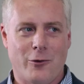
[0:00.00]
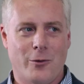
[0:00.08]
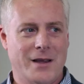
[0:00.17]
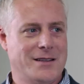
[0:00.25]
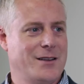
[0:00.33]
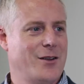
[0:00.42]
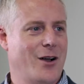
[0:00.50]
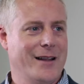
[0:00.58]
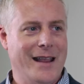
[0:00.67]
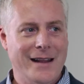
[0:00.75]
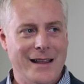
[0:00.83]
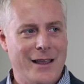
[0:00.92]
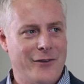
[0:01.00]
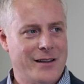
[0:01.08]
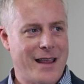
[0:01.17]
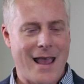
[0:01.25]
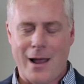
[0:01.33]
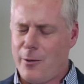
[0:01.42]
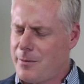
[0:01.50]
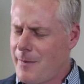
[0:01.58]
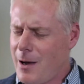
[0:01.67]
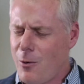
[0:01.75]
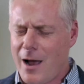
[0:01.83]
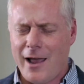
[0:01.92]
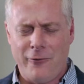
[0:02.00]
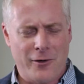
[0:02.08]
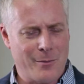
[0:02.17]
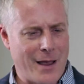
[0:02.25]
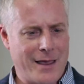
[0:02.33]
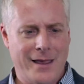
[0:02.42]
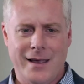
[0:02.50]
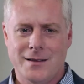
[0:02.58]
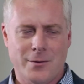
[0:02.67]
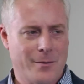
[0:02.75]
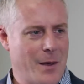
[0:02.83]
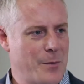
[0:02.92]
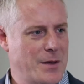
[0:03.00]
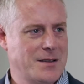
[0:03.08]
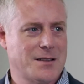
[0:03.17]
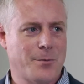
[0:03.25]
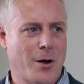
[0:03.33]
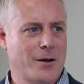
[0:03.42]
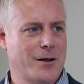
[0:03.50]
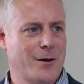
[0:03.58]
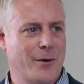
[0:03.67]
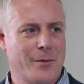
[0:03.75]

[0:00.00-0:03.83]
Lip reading: reason on any given day with my wife, with my kids, with my business partner,